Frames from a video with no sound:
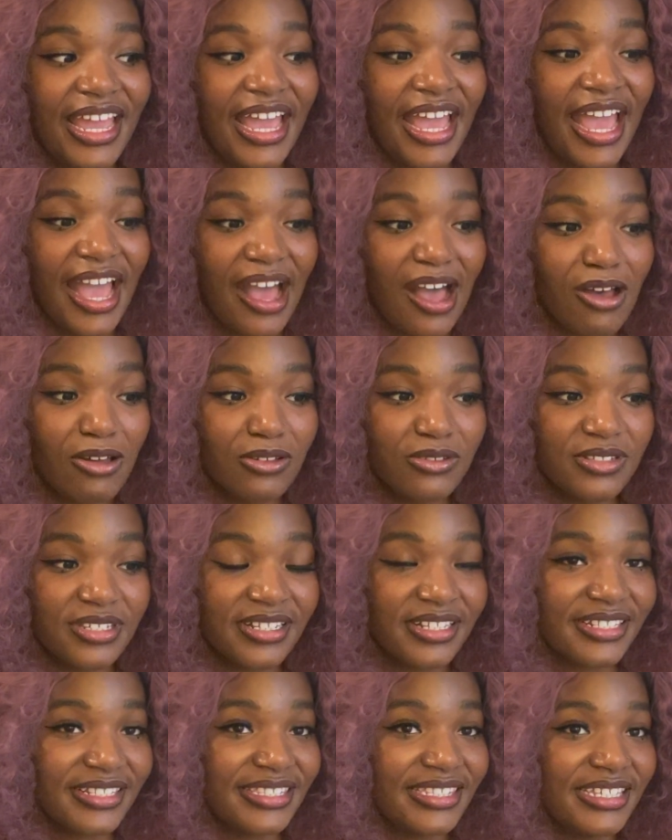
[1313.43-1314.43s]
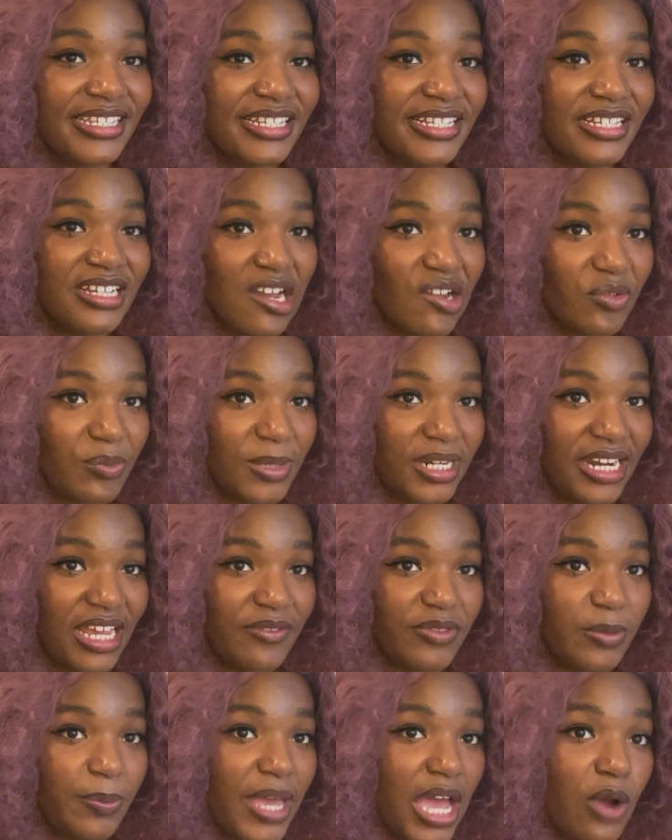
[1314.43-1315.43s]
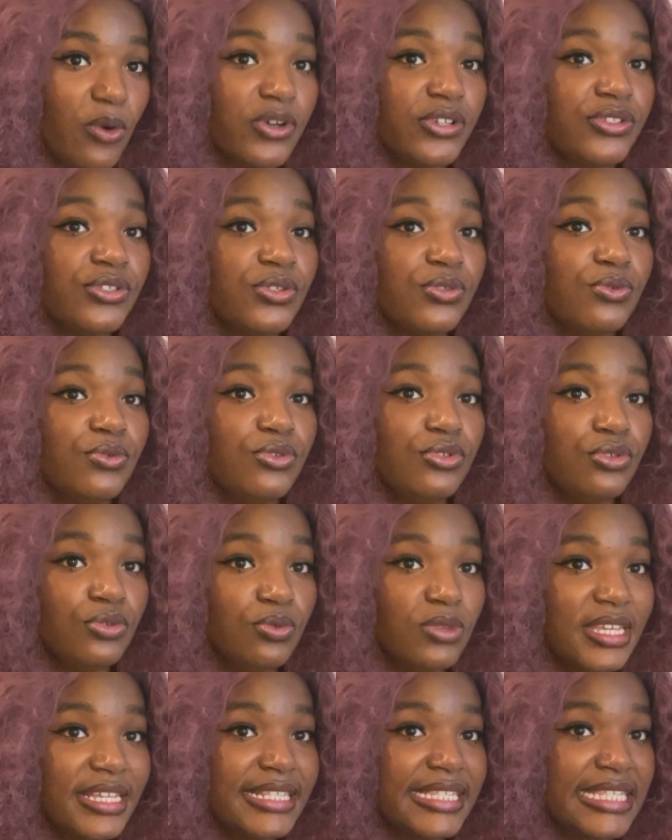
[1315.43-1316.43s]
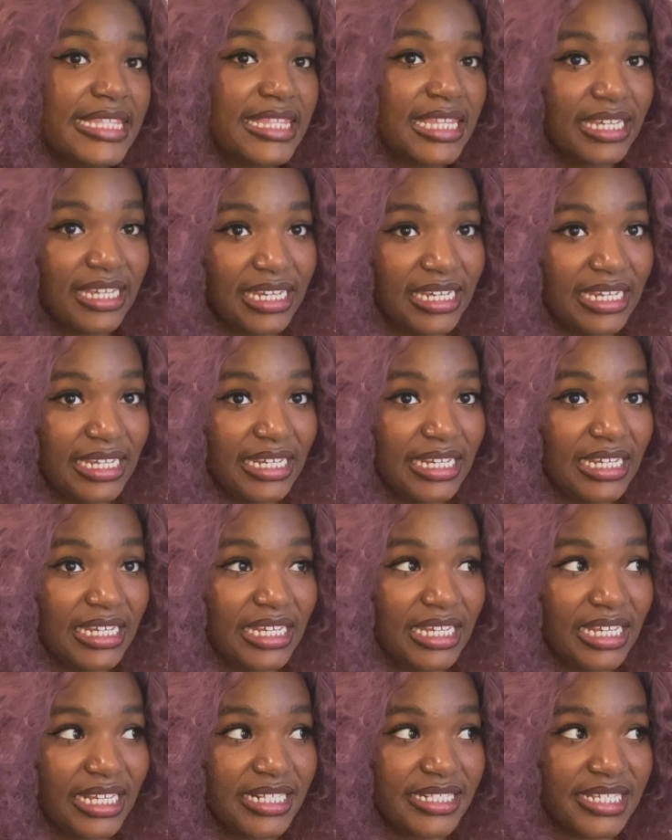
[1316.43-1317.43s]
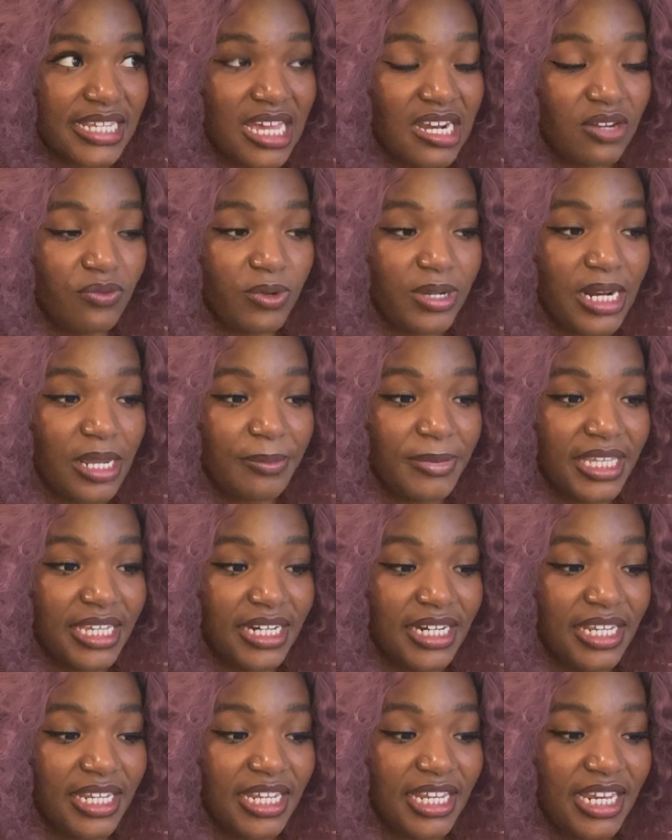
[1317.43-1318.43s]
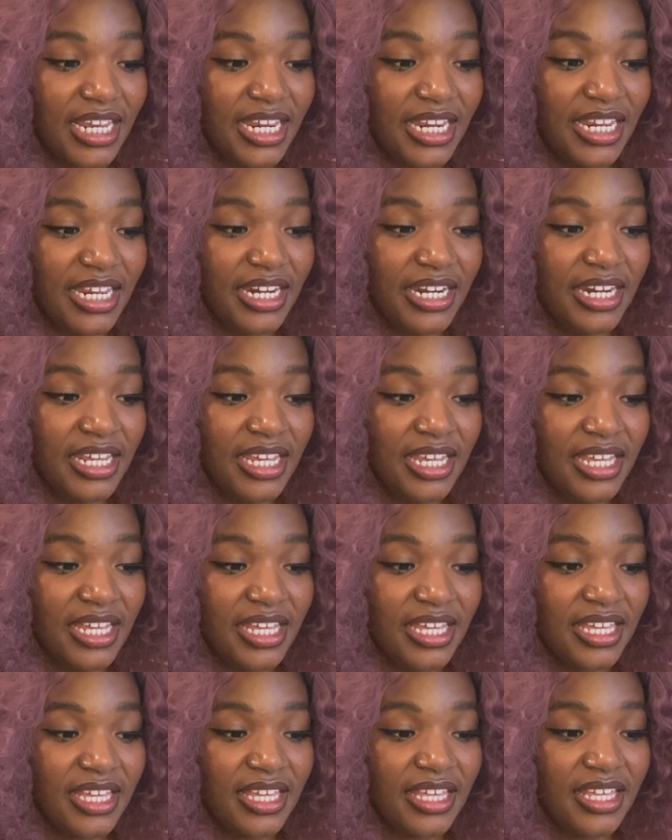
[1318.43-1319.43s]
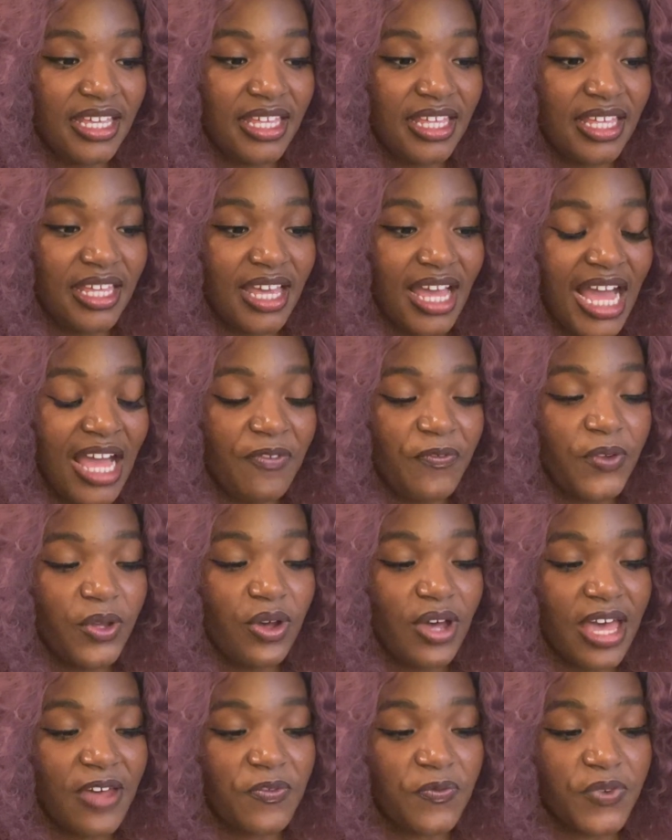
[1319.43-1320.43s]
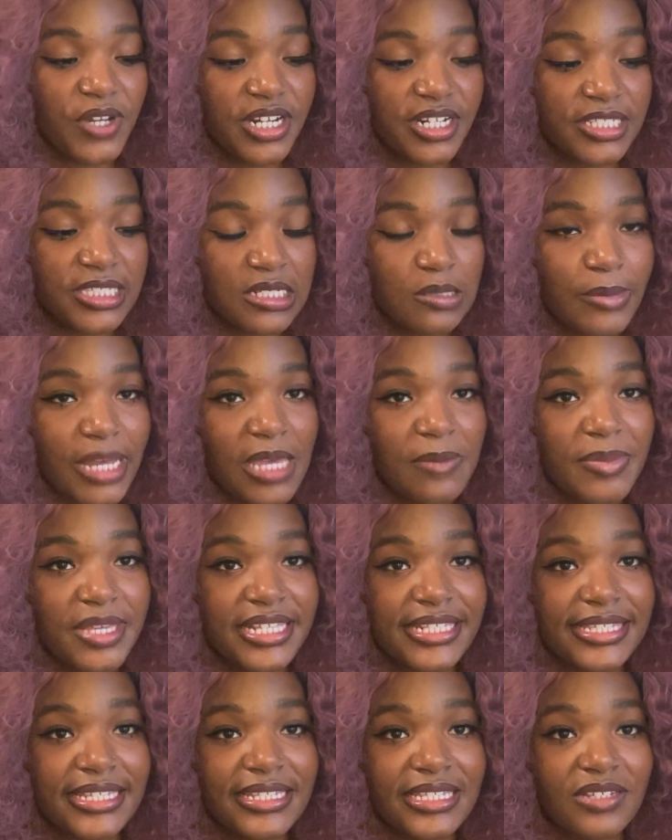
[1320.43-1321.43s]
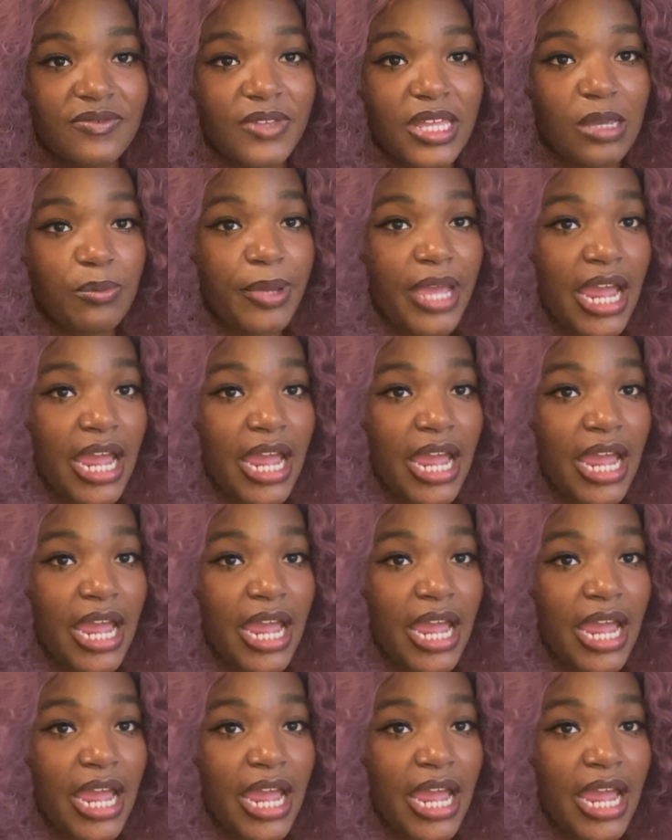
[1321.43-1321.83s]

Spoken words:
how does the government have the power to do this thing, is kind of what I'm getting. And I feel at first there might be a sense of like